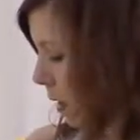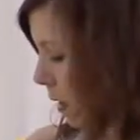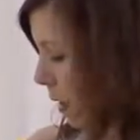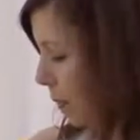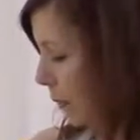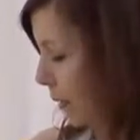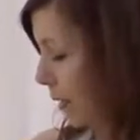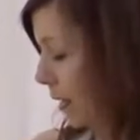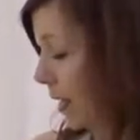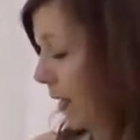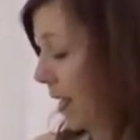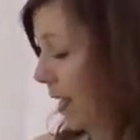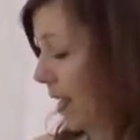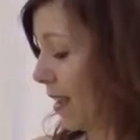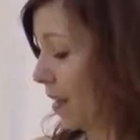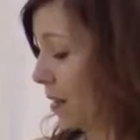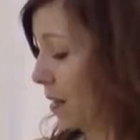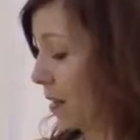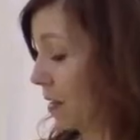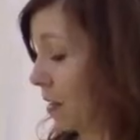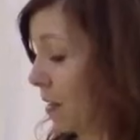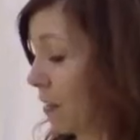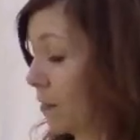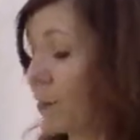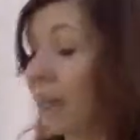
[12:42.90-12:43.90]
in
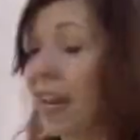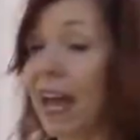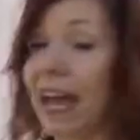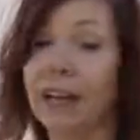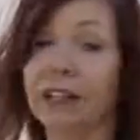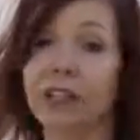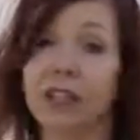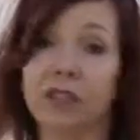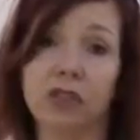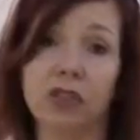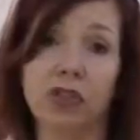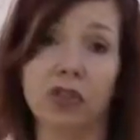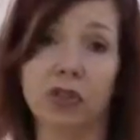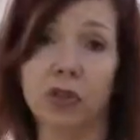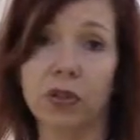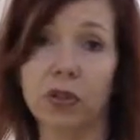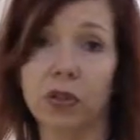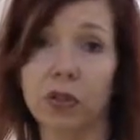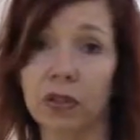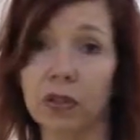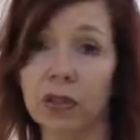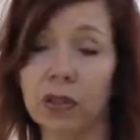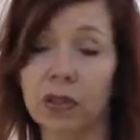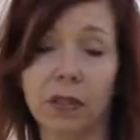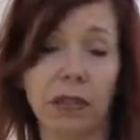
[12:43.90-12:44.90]
case of an active
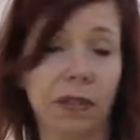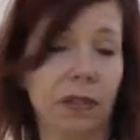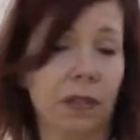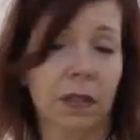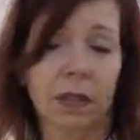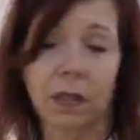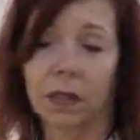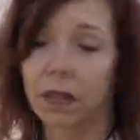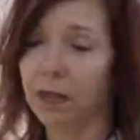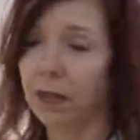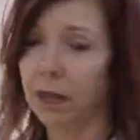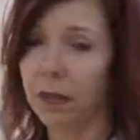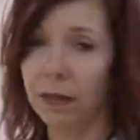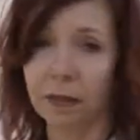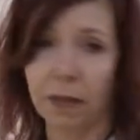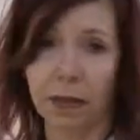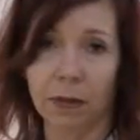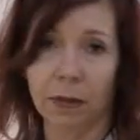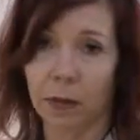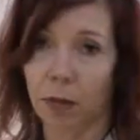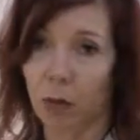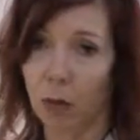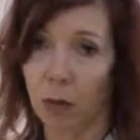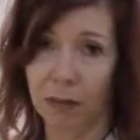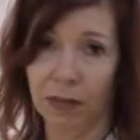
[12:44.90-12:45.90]
shooter. I
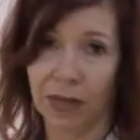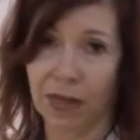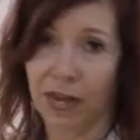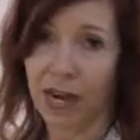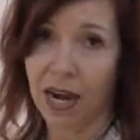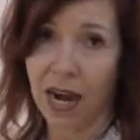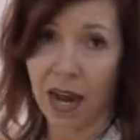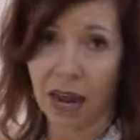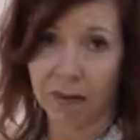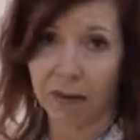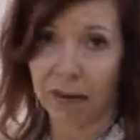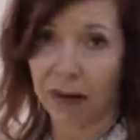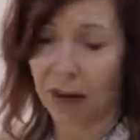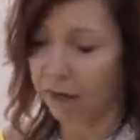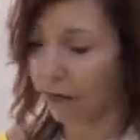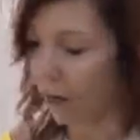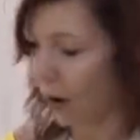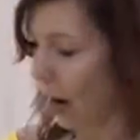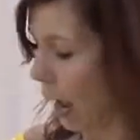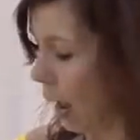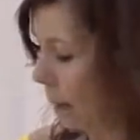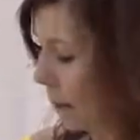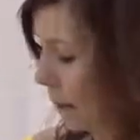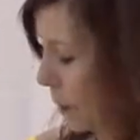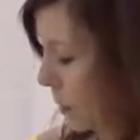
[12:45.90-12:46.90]
hope that never ever
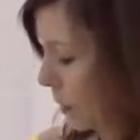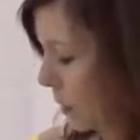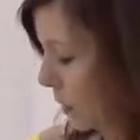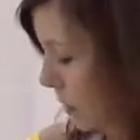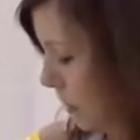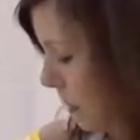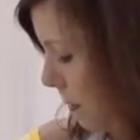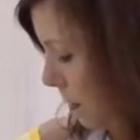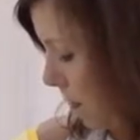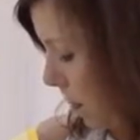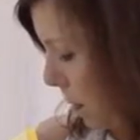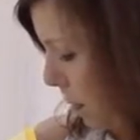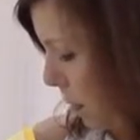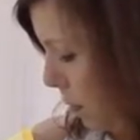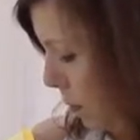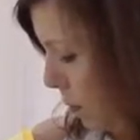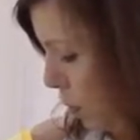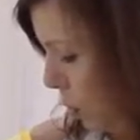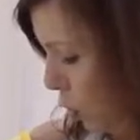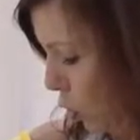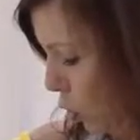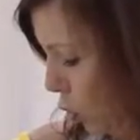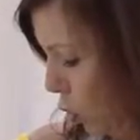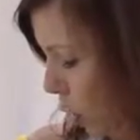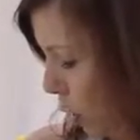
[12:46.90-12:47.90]
happens,
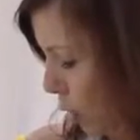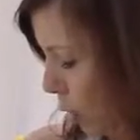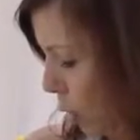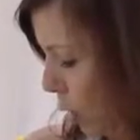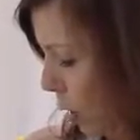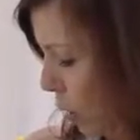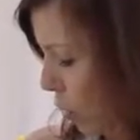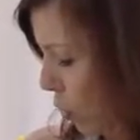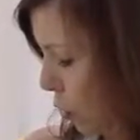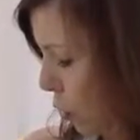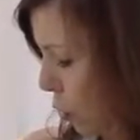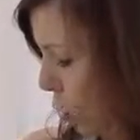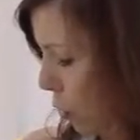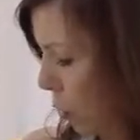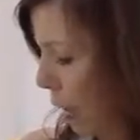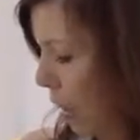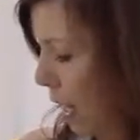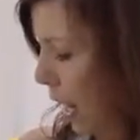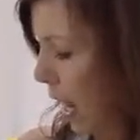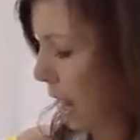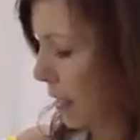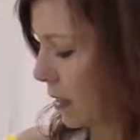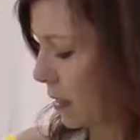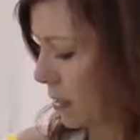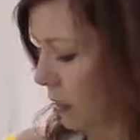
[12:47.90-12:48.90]
but you want to read through, and it
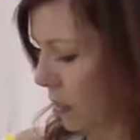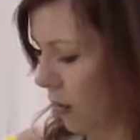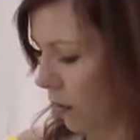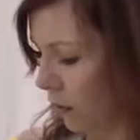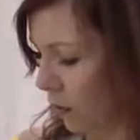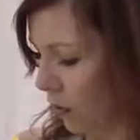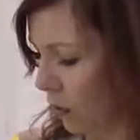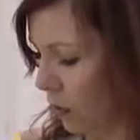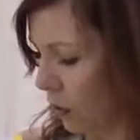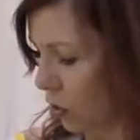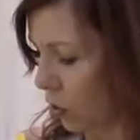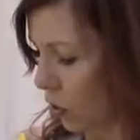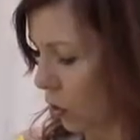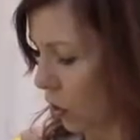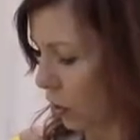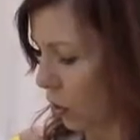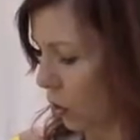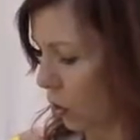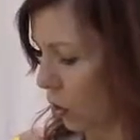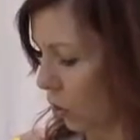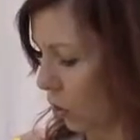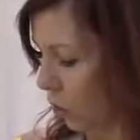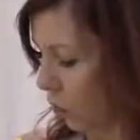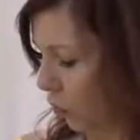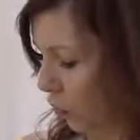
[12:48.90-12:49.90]
has different
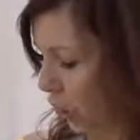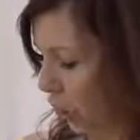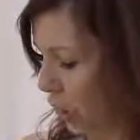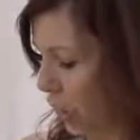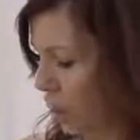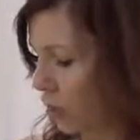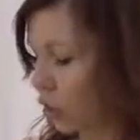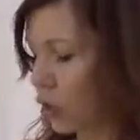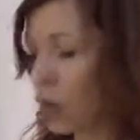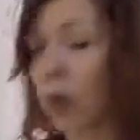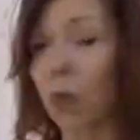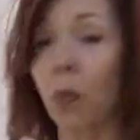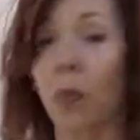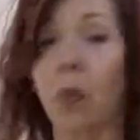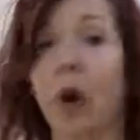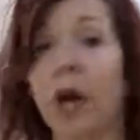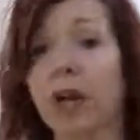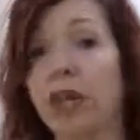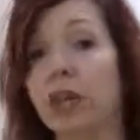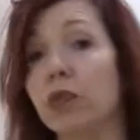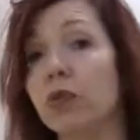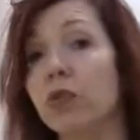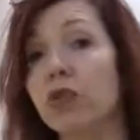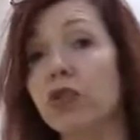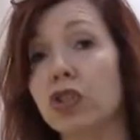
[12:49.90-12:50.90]
descriptions for each and
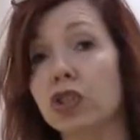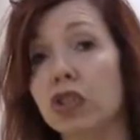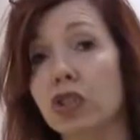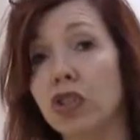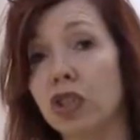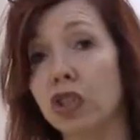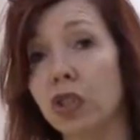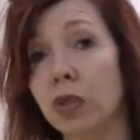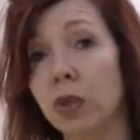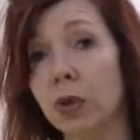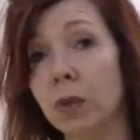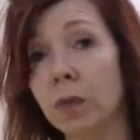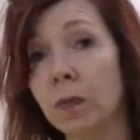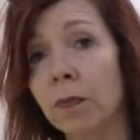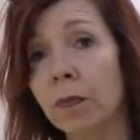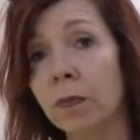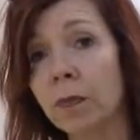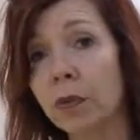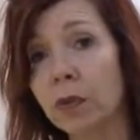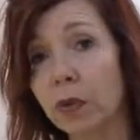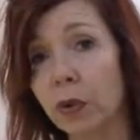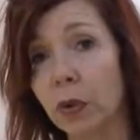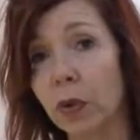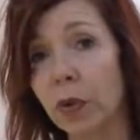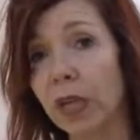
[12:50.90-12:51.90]
what you should do
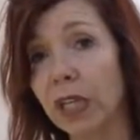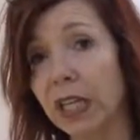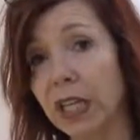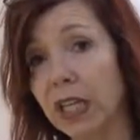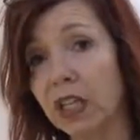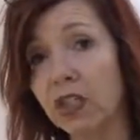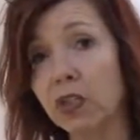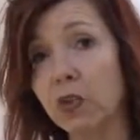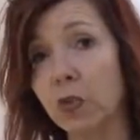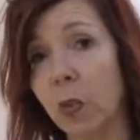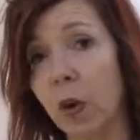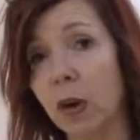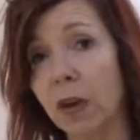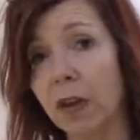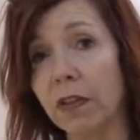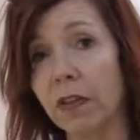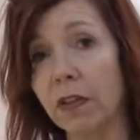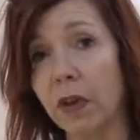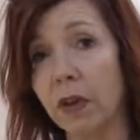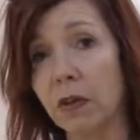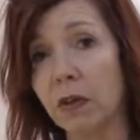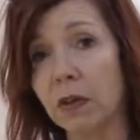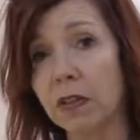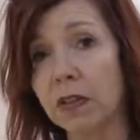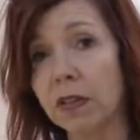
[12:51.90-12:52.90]
during each one of
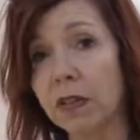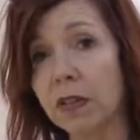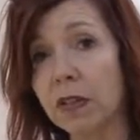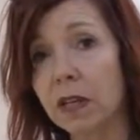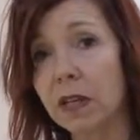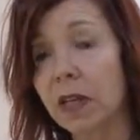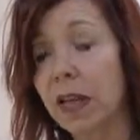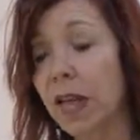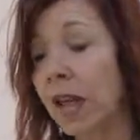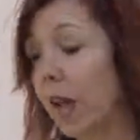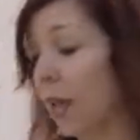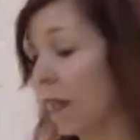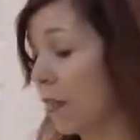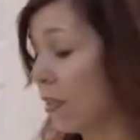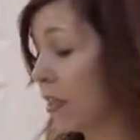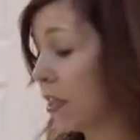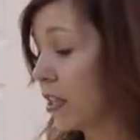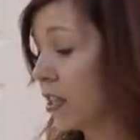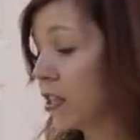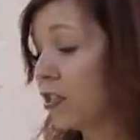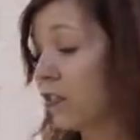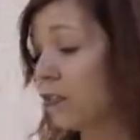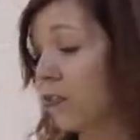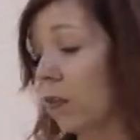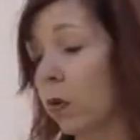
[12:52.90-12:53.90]
those. And
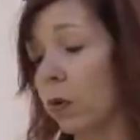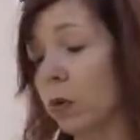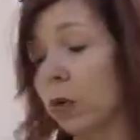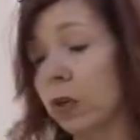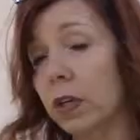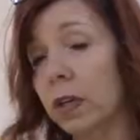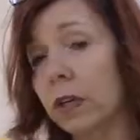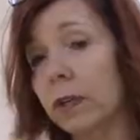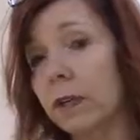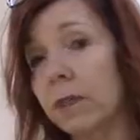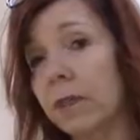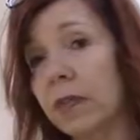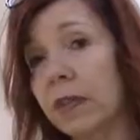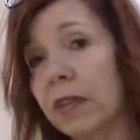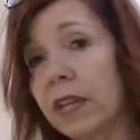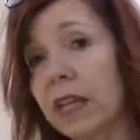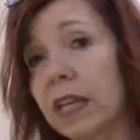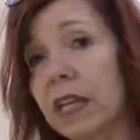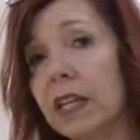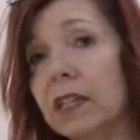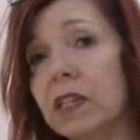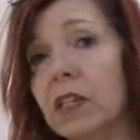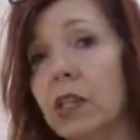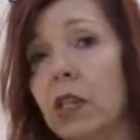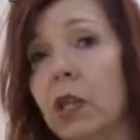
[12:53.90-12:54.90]
this folder
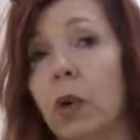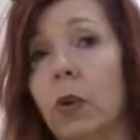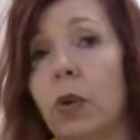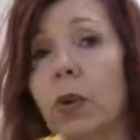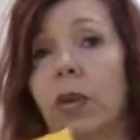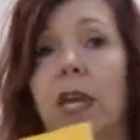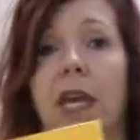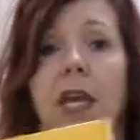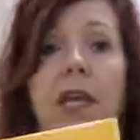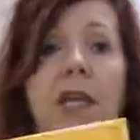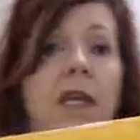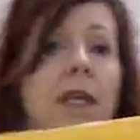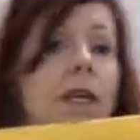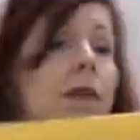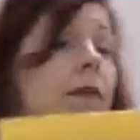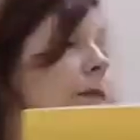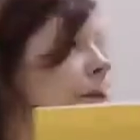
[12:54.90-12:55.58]
is located